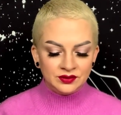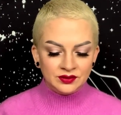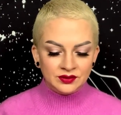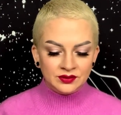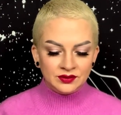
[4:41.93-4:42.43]

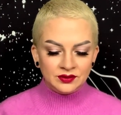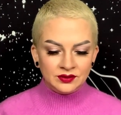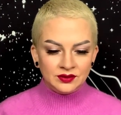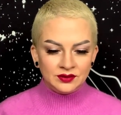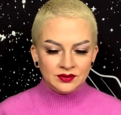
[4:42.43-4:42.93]

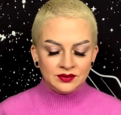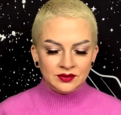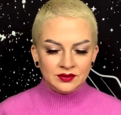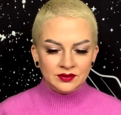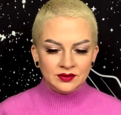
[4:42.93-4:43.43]

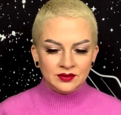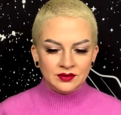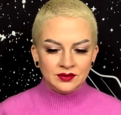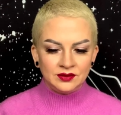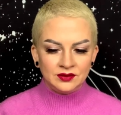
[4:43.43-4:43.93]

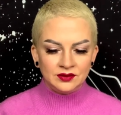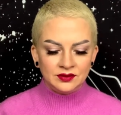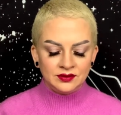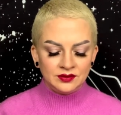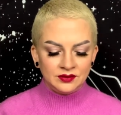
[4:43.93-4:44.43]

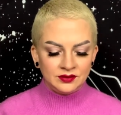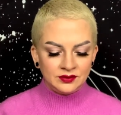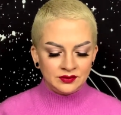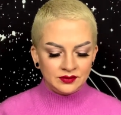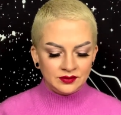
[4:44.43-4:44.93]

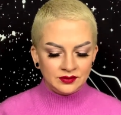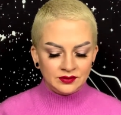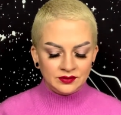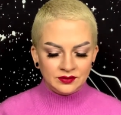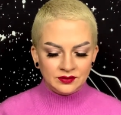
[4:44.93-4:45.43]

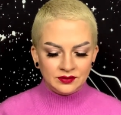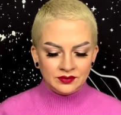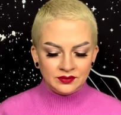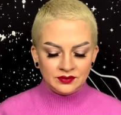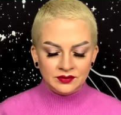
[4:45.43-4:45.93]

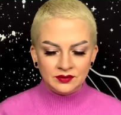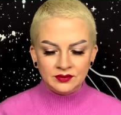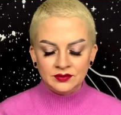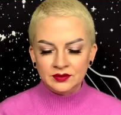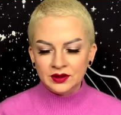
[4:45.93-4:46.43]

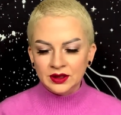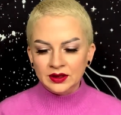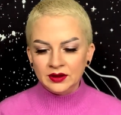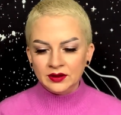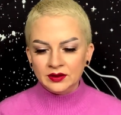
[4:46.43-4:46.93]

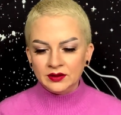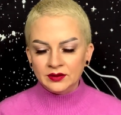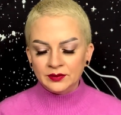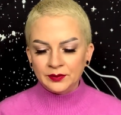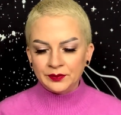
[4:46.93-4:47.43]

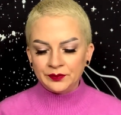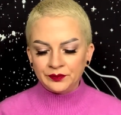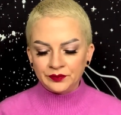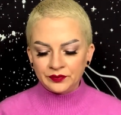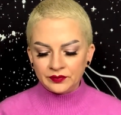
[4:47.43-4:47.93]

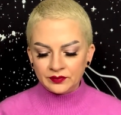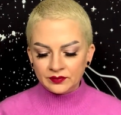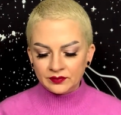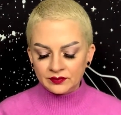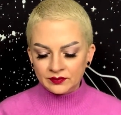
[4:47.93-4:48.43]

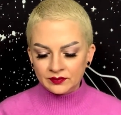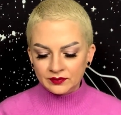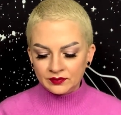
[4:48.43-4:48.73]
(silence)